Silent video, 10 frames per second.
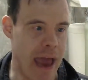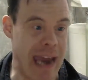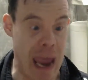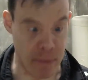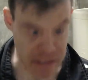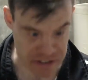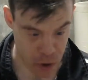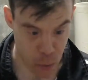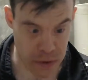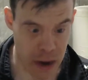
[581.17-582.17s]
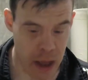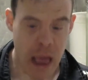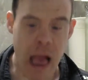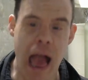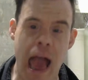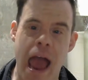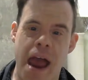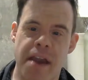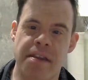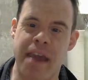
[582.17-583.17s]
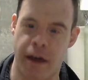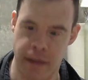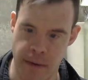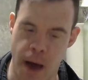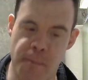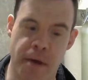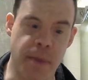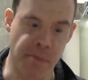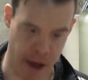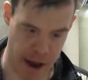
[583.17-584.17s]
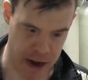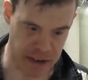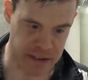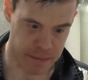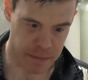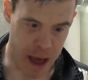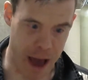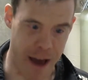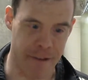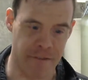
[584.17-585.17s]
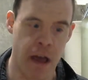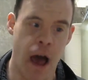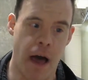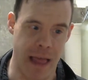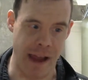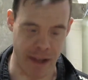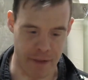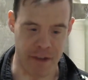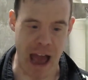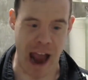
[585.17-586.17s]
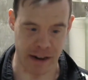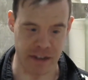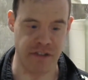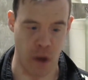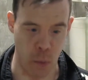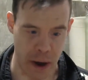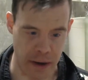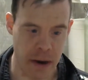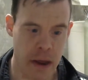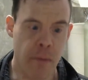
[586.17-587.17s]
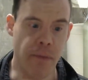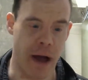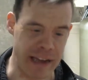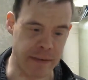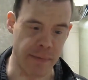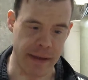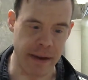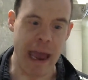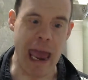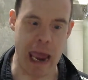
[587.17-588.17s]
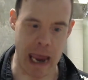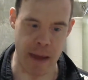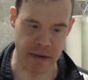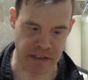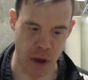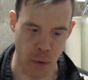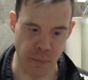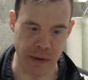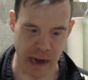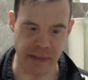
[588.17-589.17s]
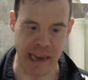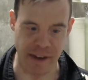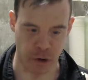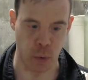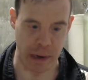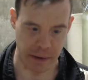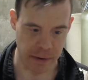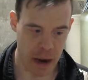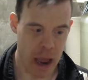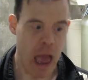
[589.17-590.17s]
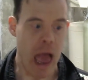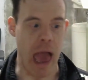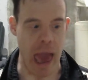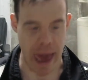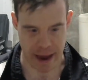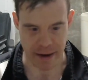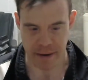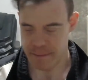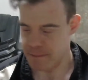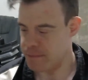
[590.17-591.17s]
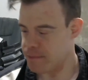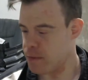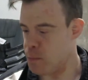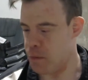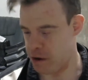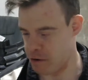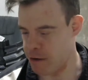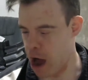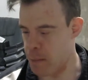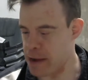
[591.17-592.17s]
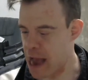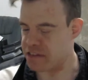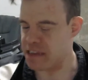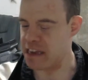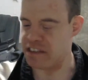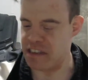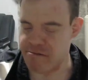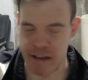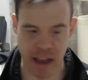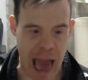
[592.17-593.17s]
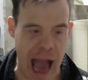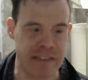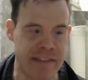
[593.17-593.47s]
and Emma Stone and tell them about the project of live action Snow White, possibly Emma Stone being the evil queen, and Margot Robbie as the eccentric